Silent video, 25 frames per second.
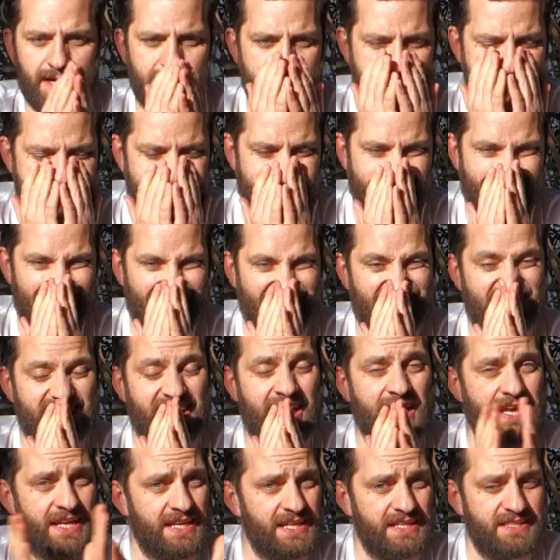
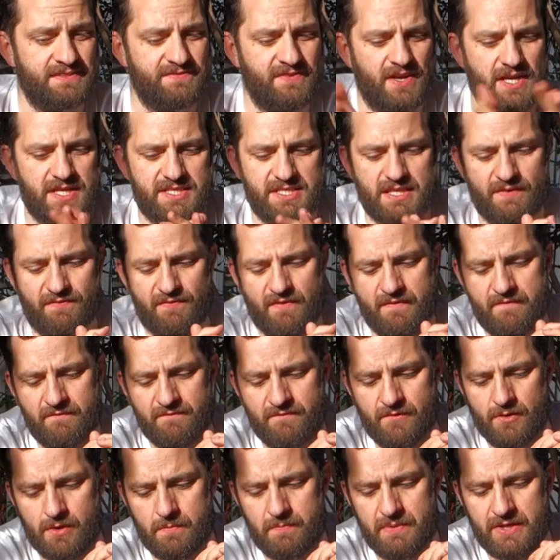It is very different
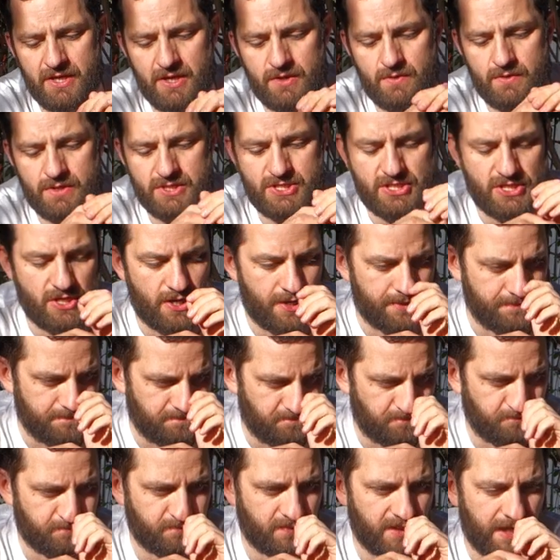for a Pinot Grigio.
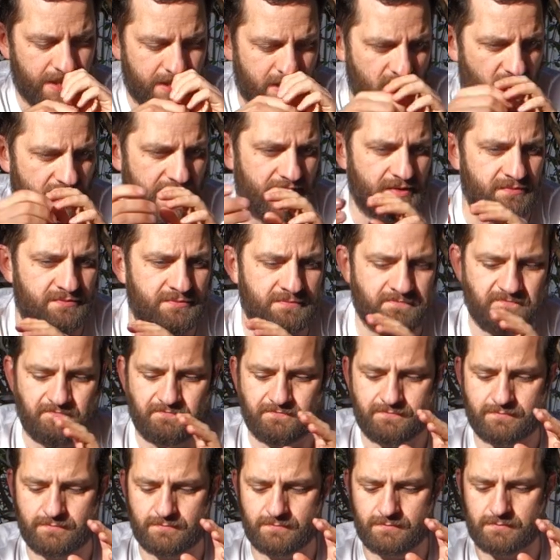It kind of
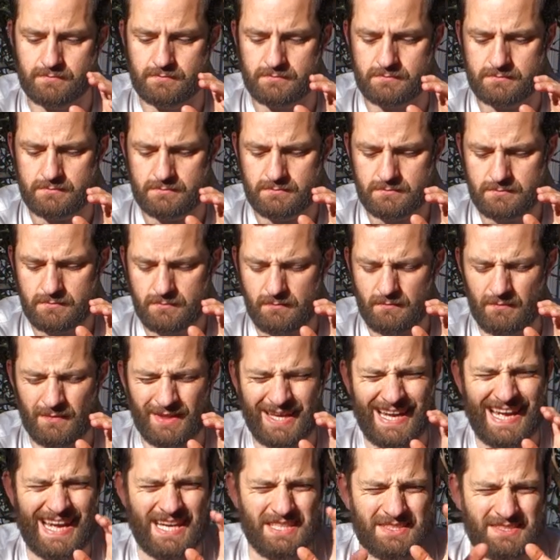
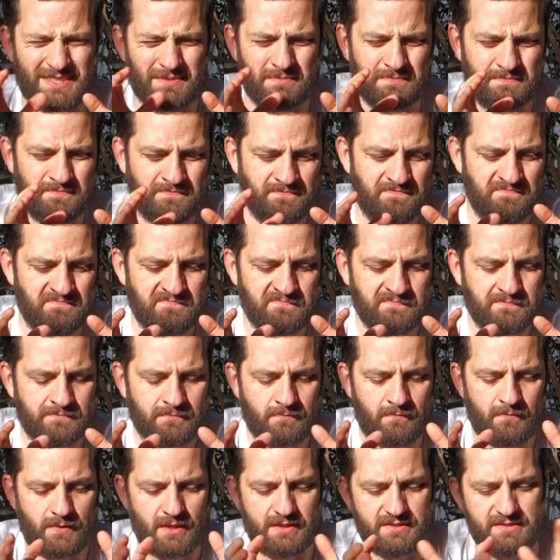has some
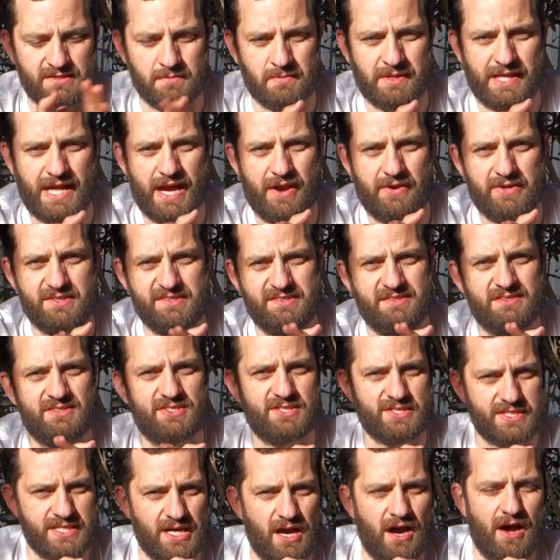similarities in
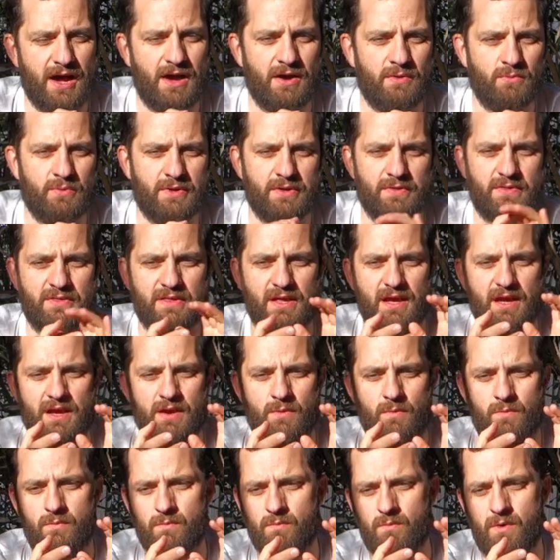style with
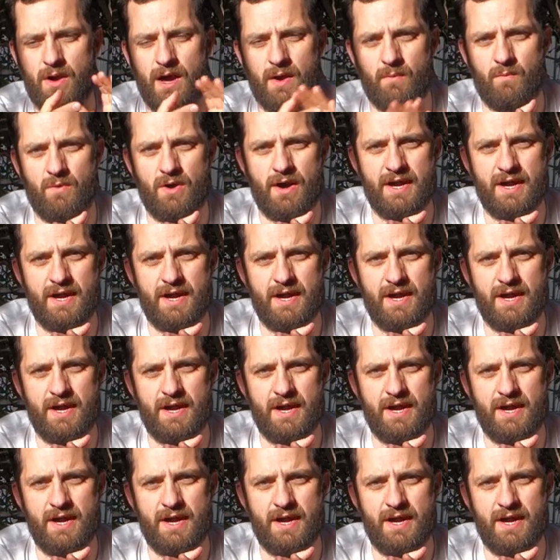white